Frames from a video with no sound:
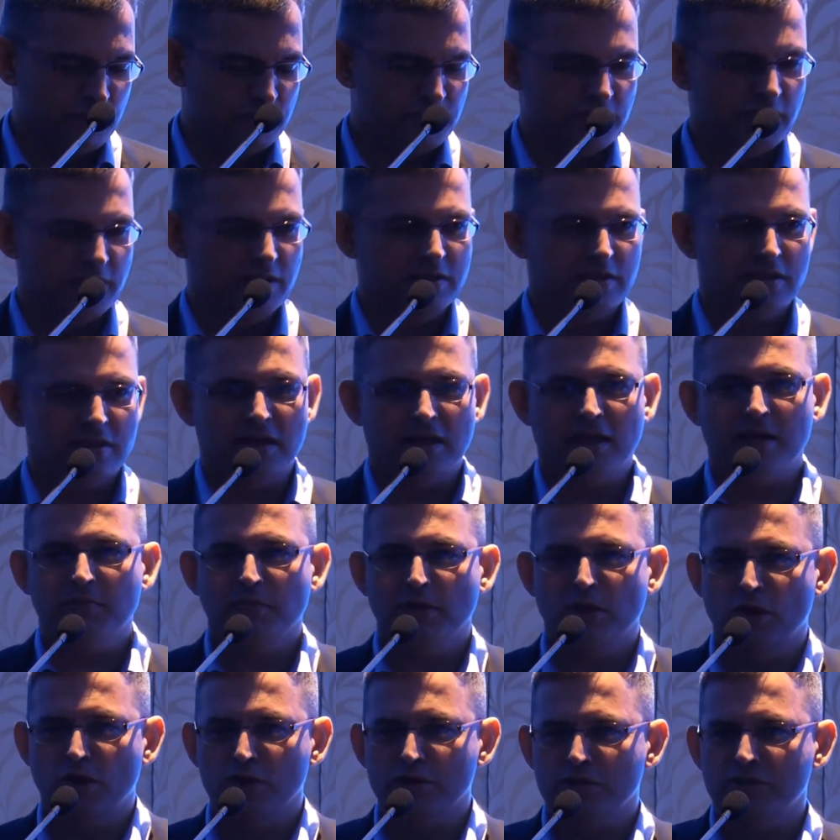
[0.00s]
of saying that I
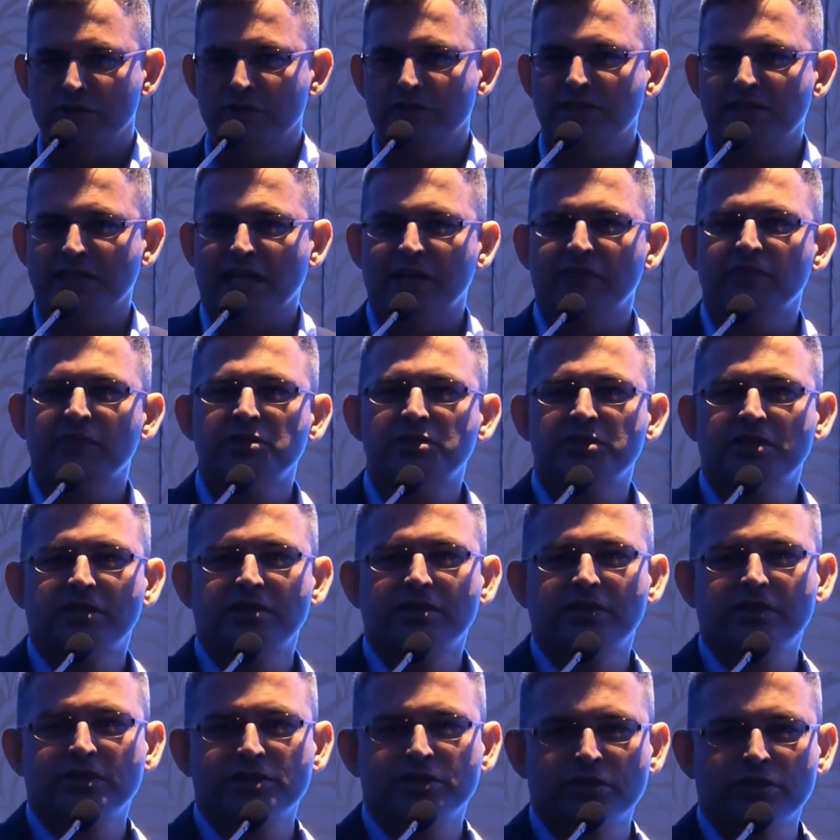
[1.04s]
belong to the sandwich
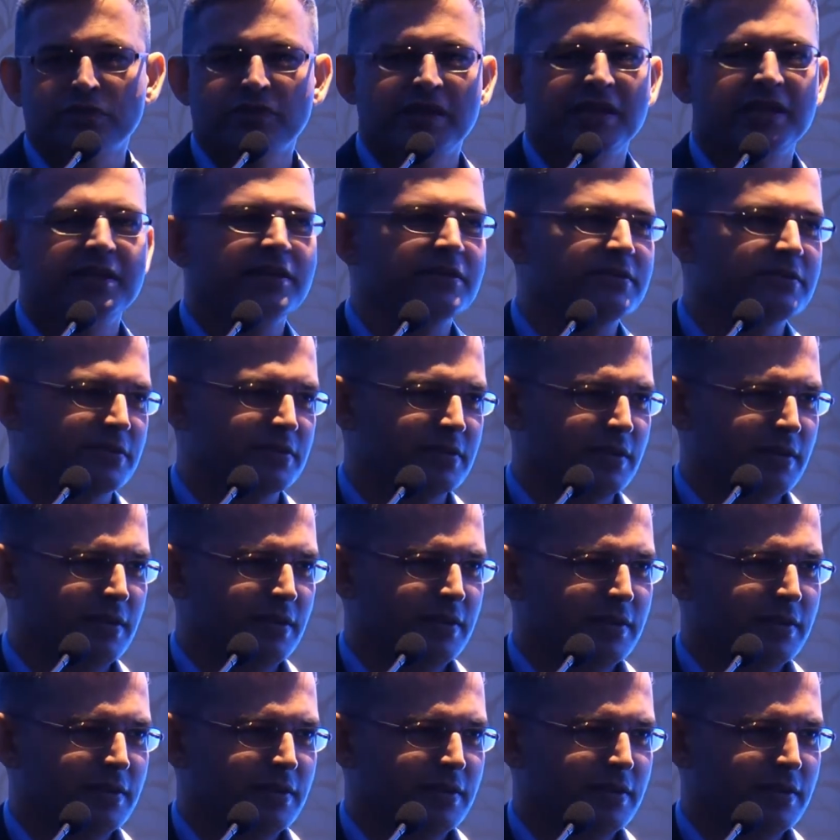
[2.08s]
generation of Indians.